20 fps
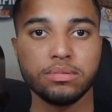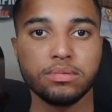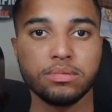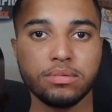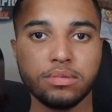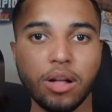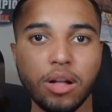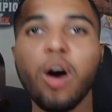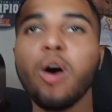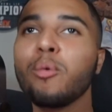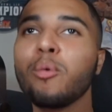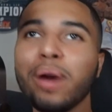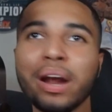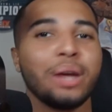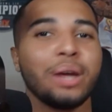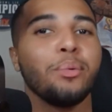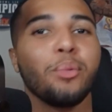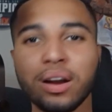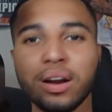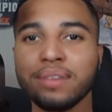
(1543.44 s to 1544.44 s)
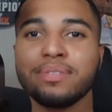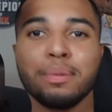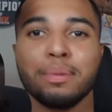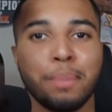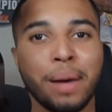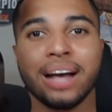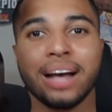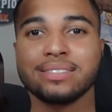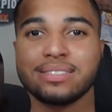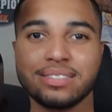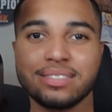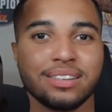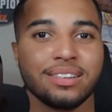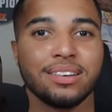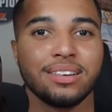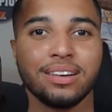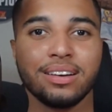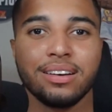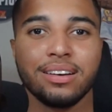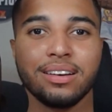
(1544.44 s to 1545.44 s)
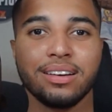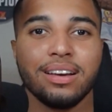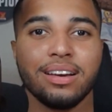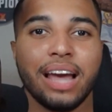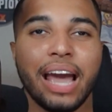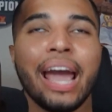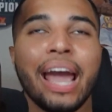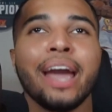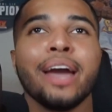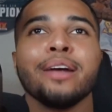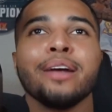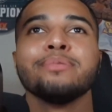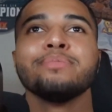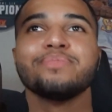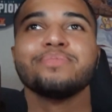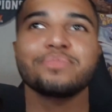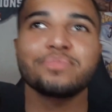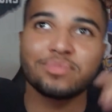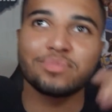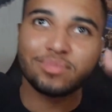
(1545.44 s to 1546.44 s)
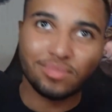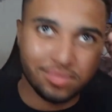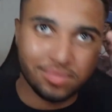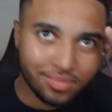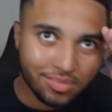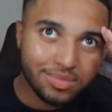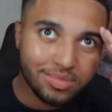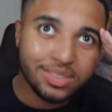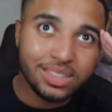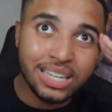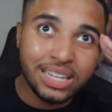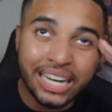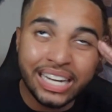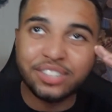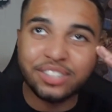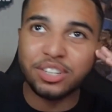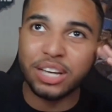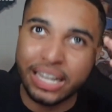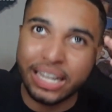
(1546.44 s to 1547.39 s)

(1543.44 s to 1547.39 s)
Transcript: Already one of the best. And it's